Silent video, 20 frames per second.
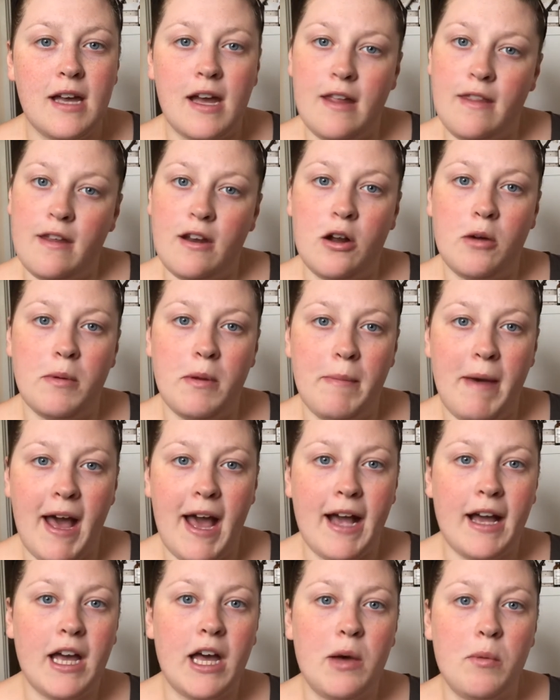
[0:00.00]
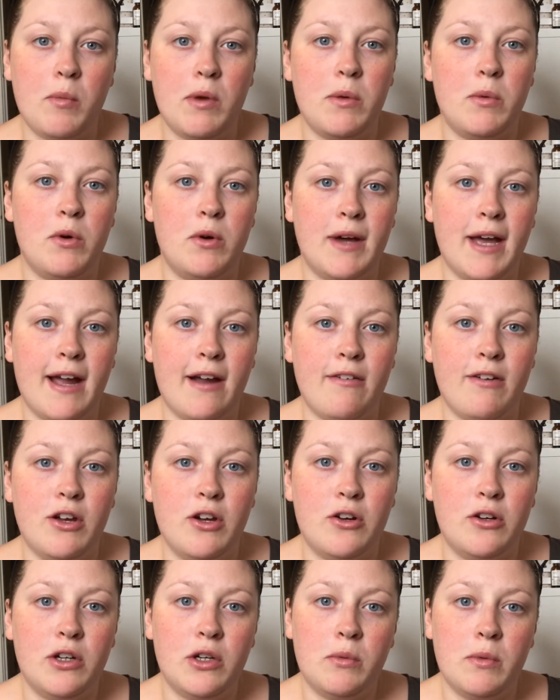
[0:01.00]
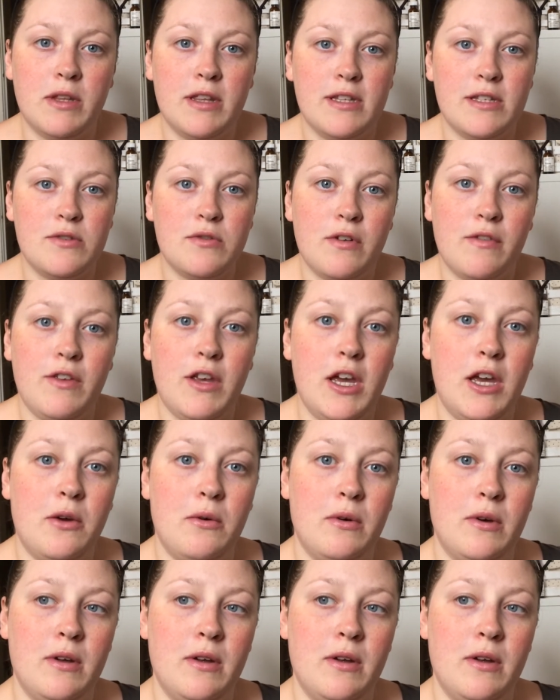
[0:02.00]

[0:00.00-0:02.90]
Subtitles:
and then I'll be back and we will carry on with this review.